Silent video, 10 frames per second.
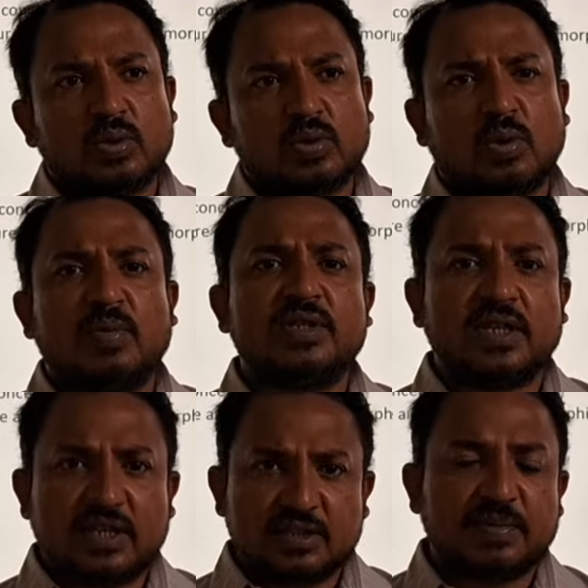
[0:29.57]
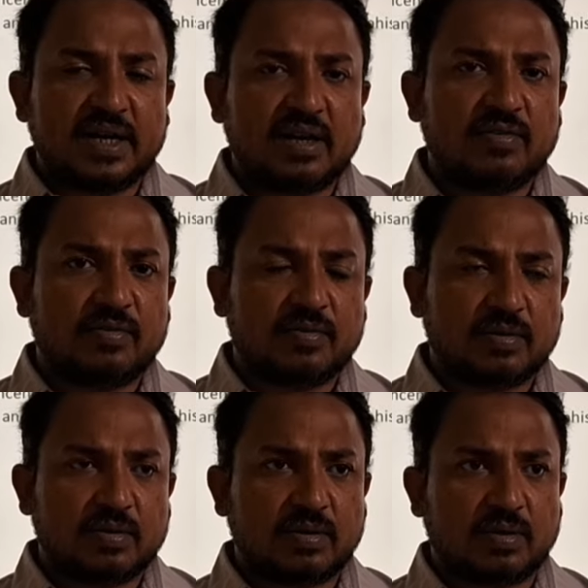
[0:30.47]
So obviously it is
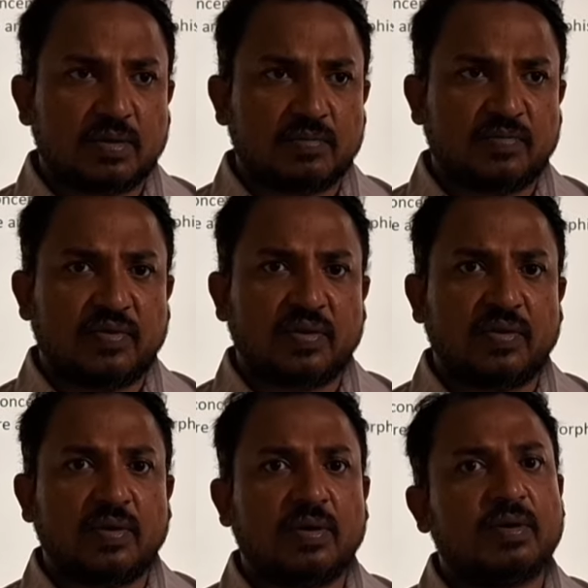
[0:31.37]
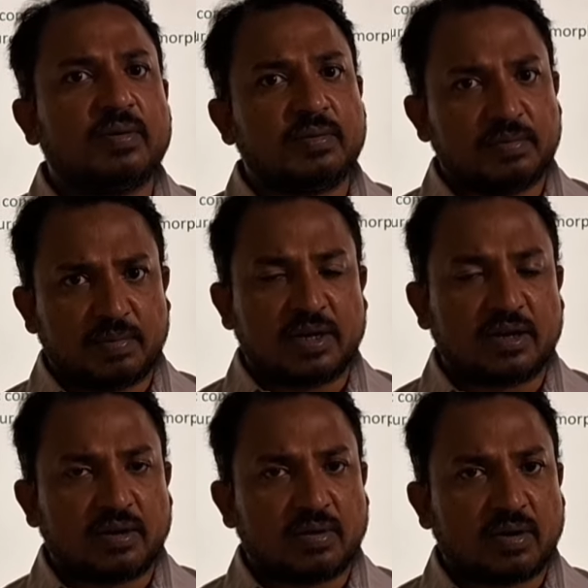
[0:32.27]
better for
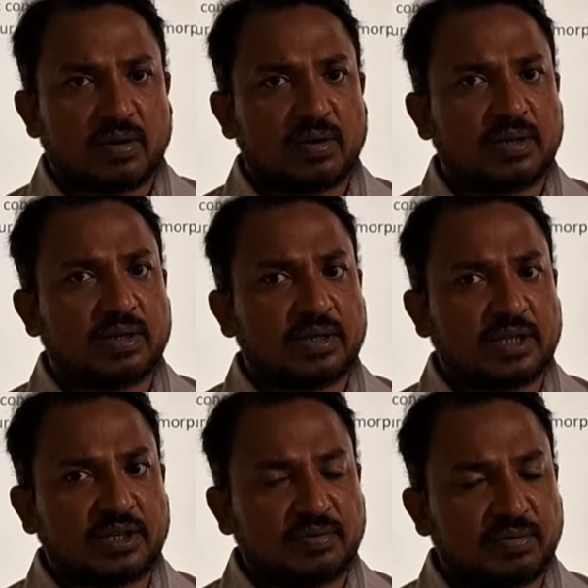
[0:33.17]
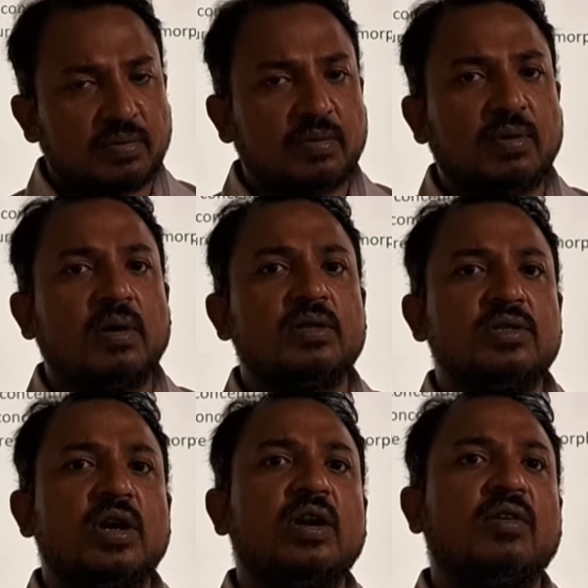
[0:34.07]
better if you
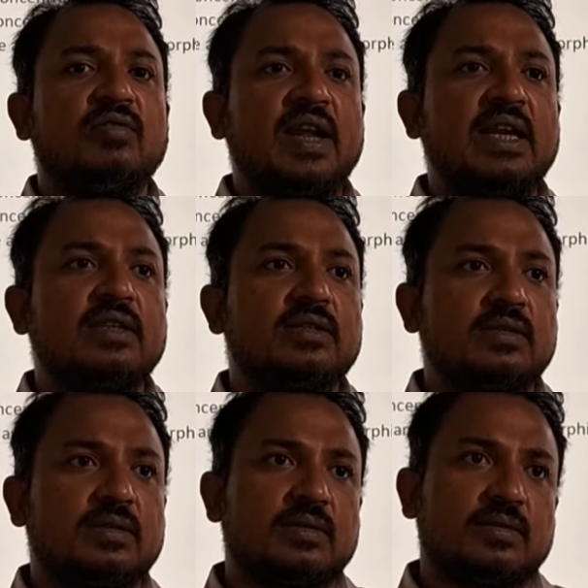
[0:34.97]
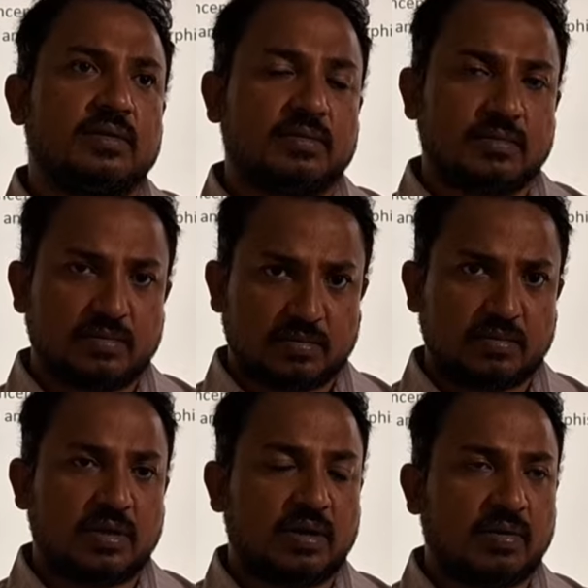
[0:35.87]
join offline, so
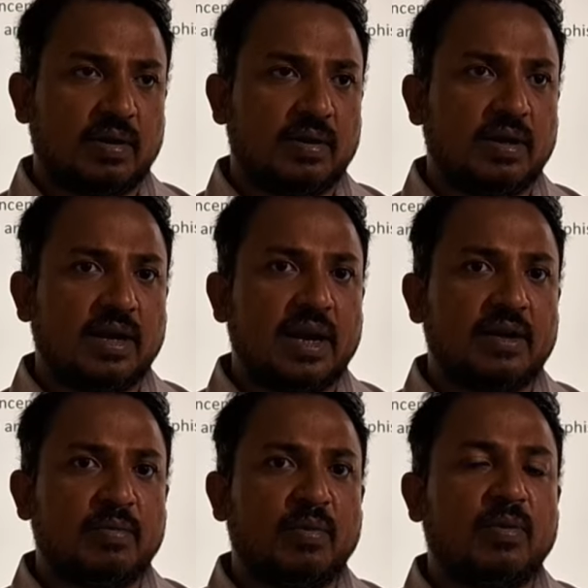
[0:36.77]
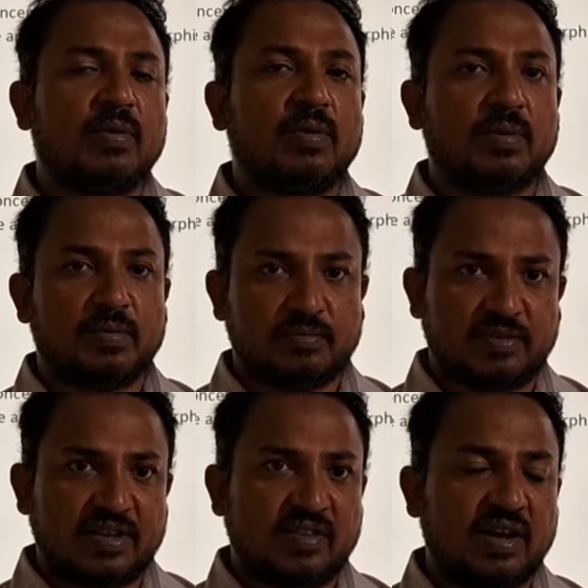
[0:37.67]
that we will get more
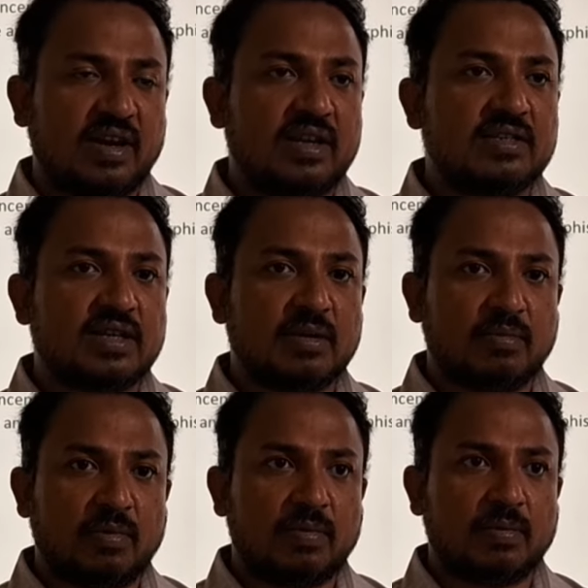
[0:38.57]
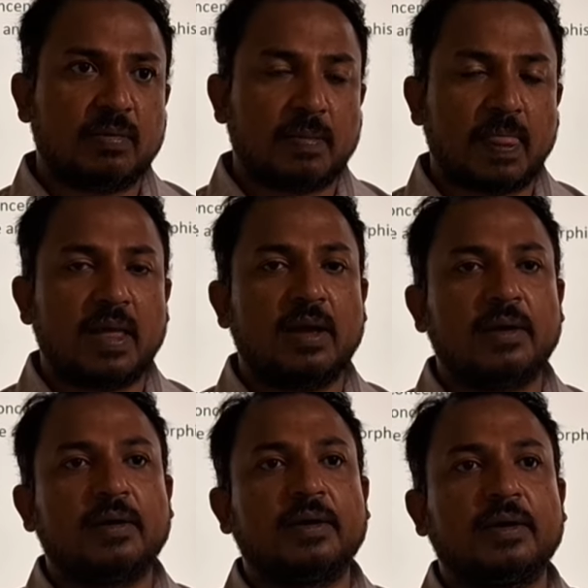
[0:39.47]
facilities and more
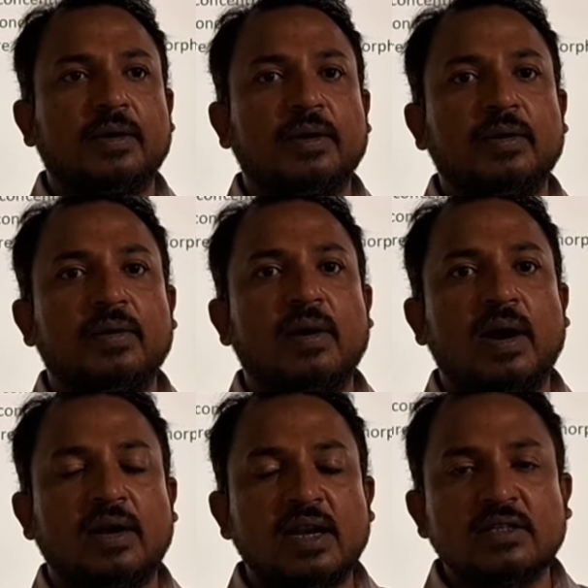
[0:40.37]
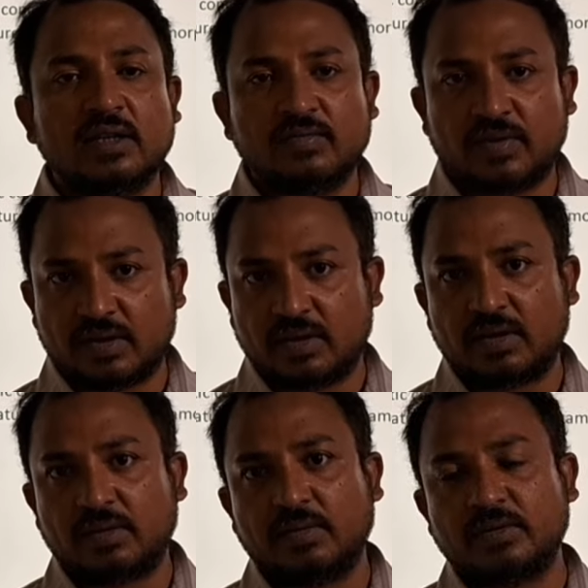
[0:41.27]
attention for
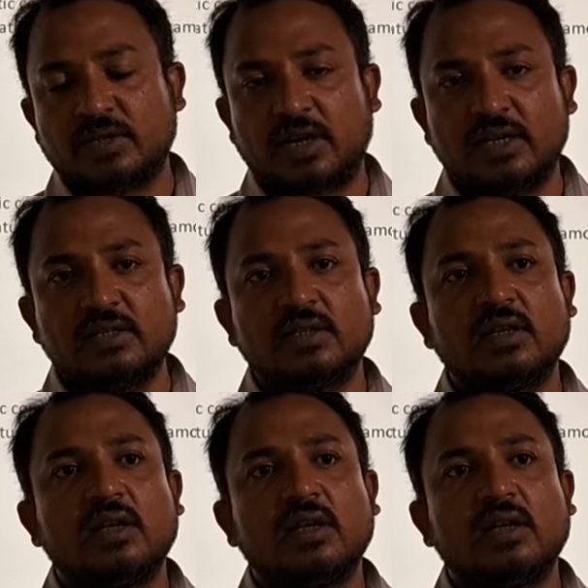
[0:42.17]
the studies.